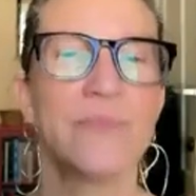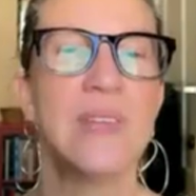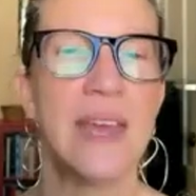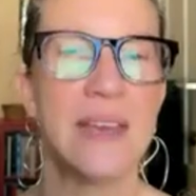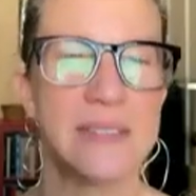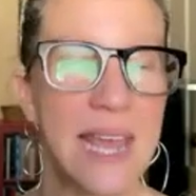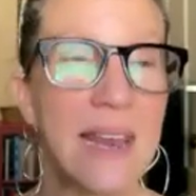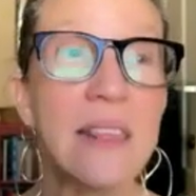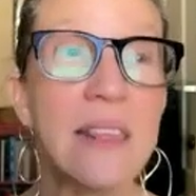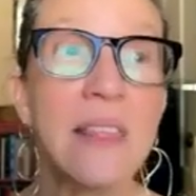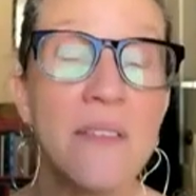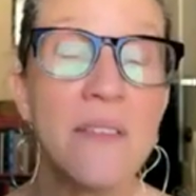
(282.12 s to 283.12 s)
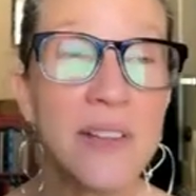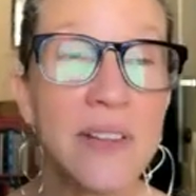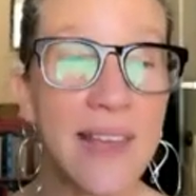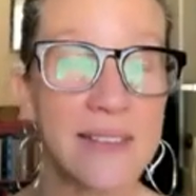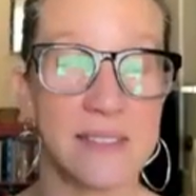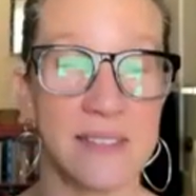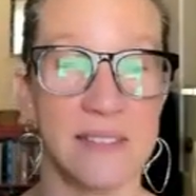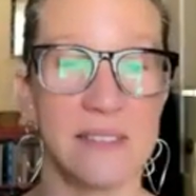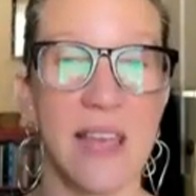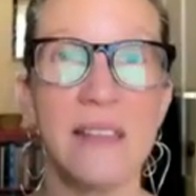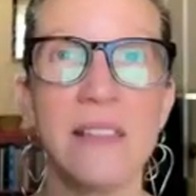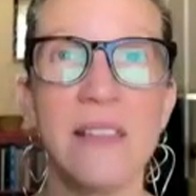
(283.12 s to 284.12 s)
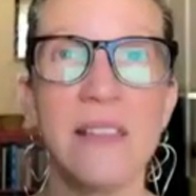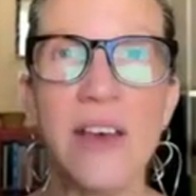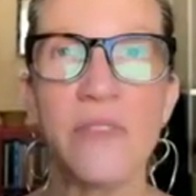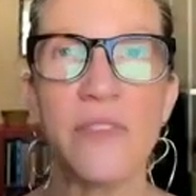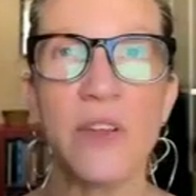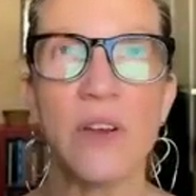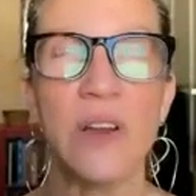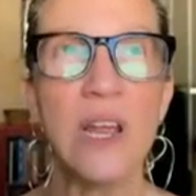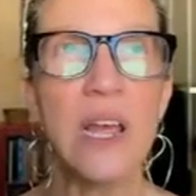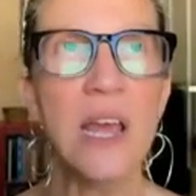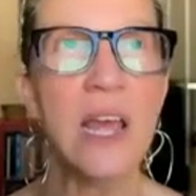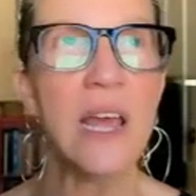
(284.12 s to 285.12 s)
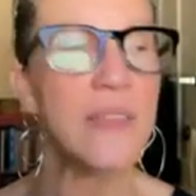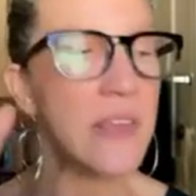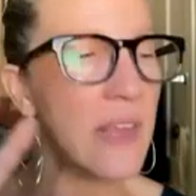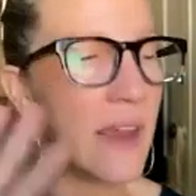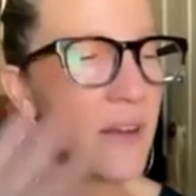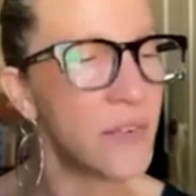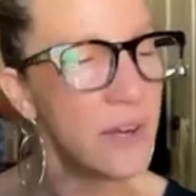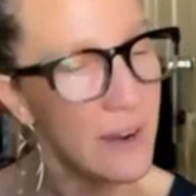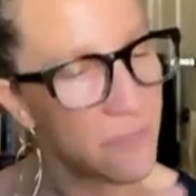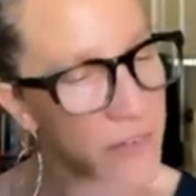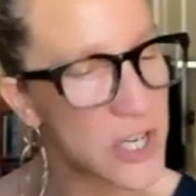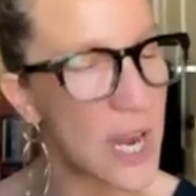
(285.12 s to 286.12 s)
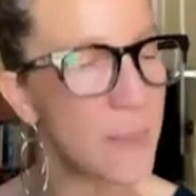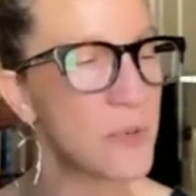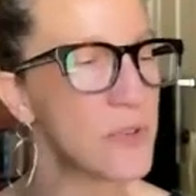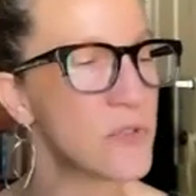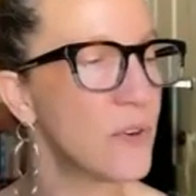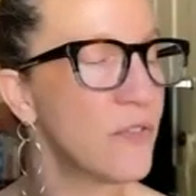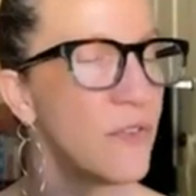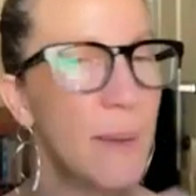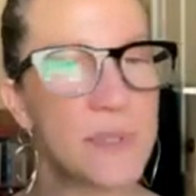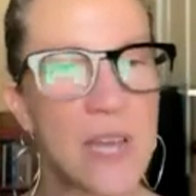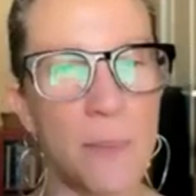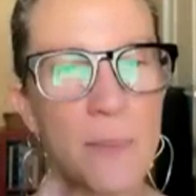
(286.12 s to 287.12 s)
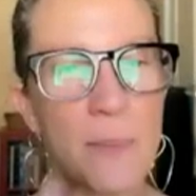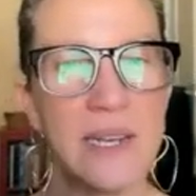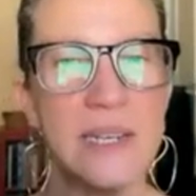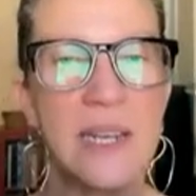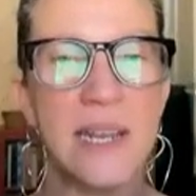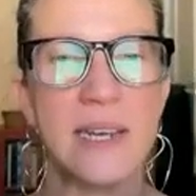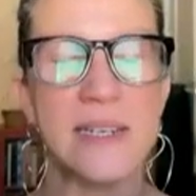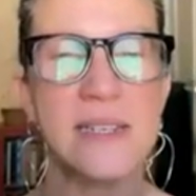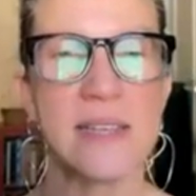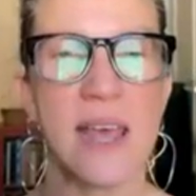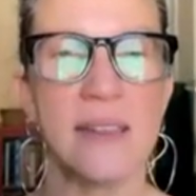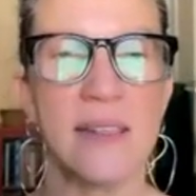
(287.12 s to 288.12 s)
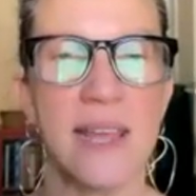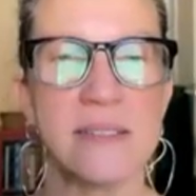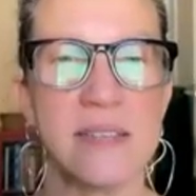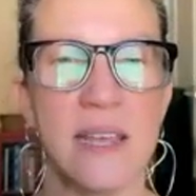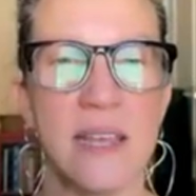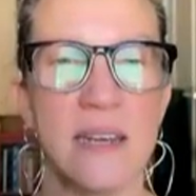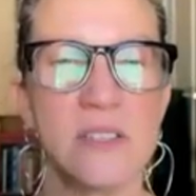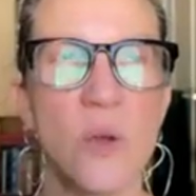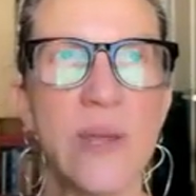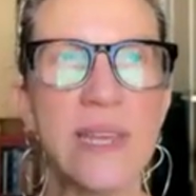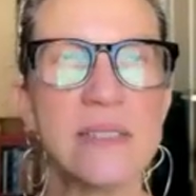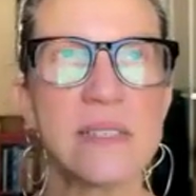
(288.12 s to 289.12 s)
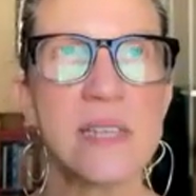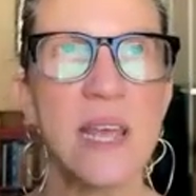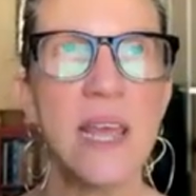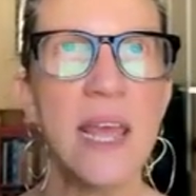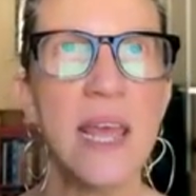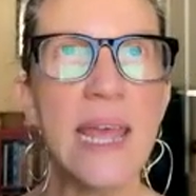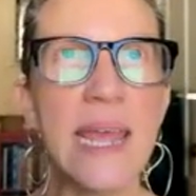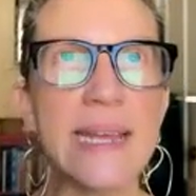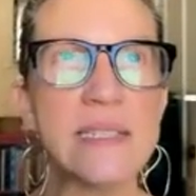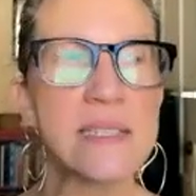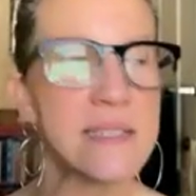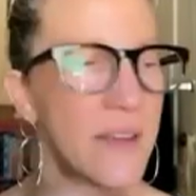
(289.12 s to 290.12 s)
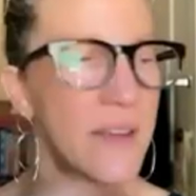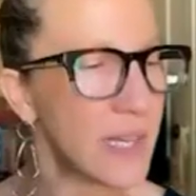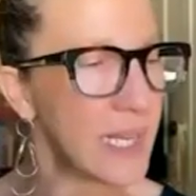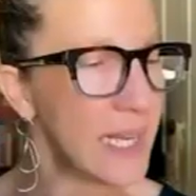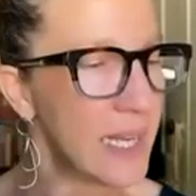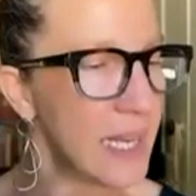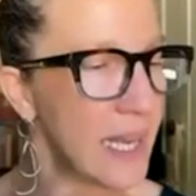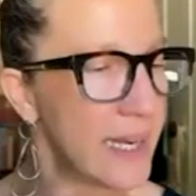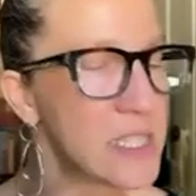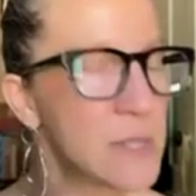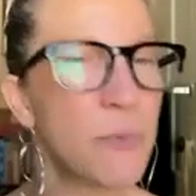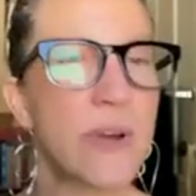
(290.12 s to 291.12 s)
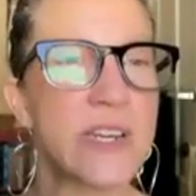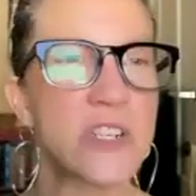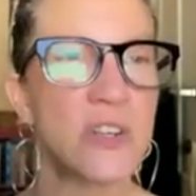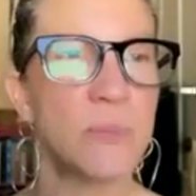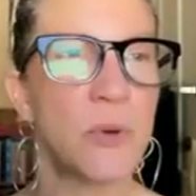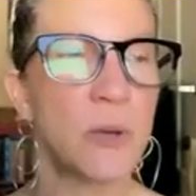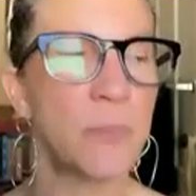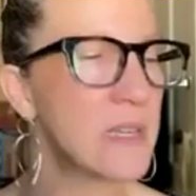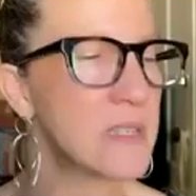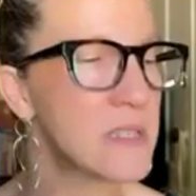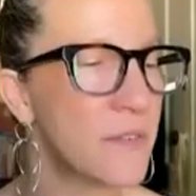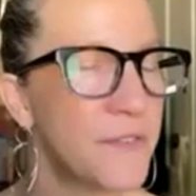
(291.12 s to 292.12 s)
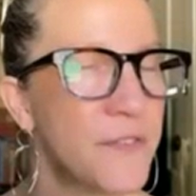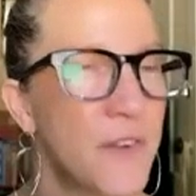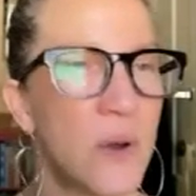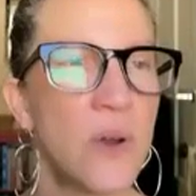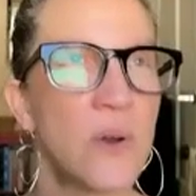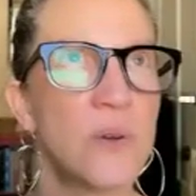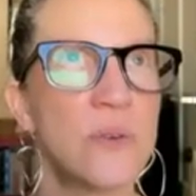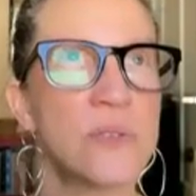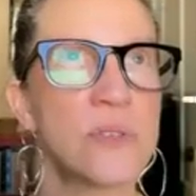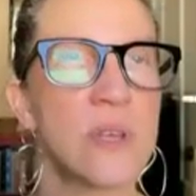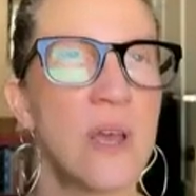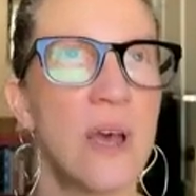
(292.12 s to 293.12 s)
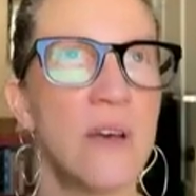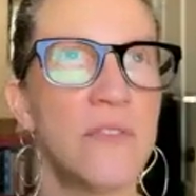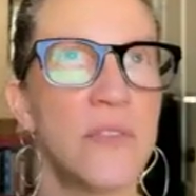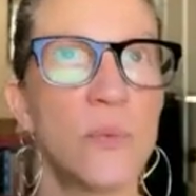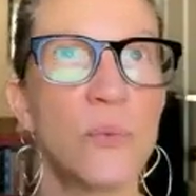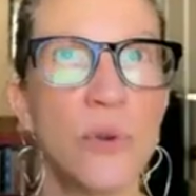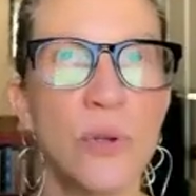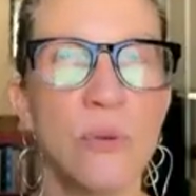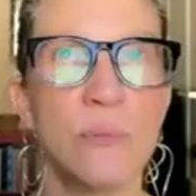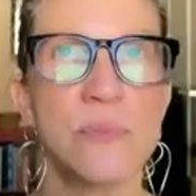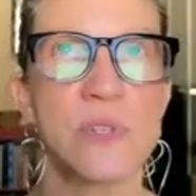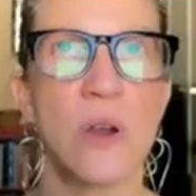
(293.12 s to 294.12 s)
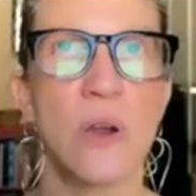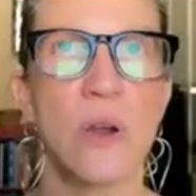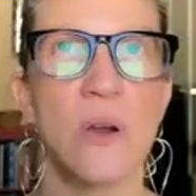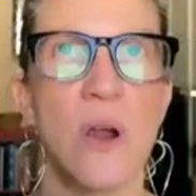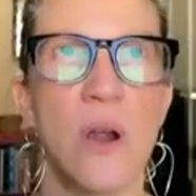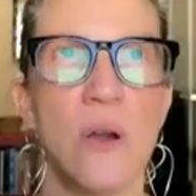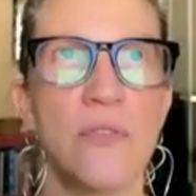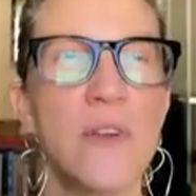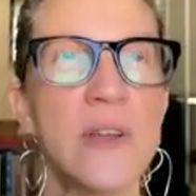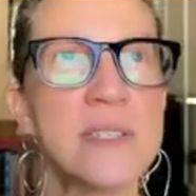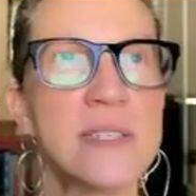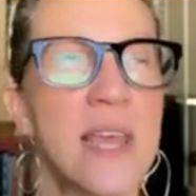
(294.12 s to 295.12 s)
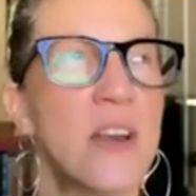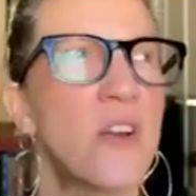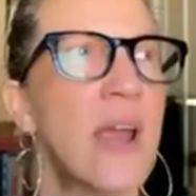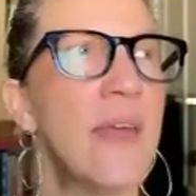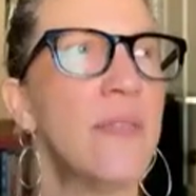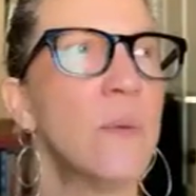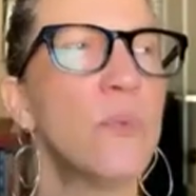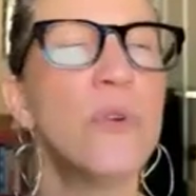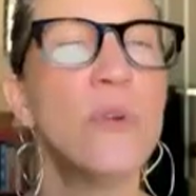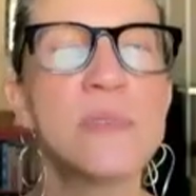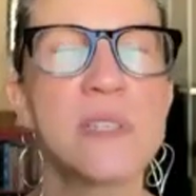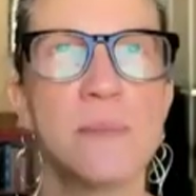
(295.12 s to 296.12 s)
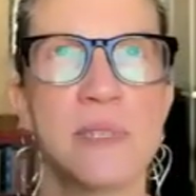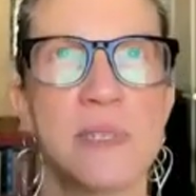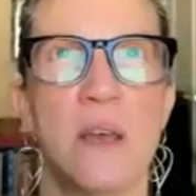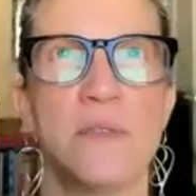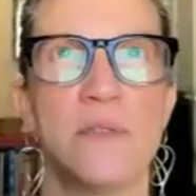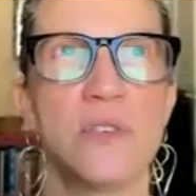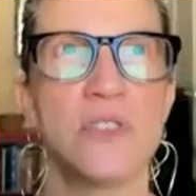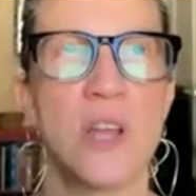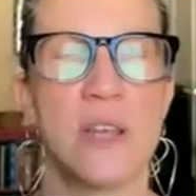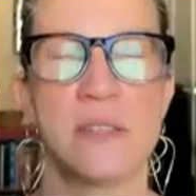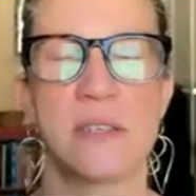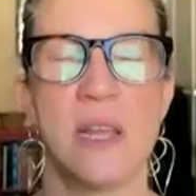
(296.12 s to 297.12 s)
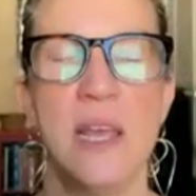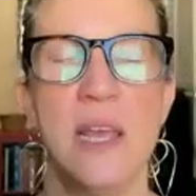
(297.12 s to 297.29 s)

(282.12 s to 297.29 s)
And I love the lessons. I love how every chapter is sort of wrapped up in a design lesson. So it's definitely an inspirational book because the photos of the rooms are front and center, and the rooms themselves are just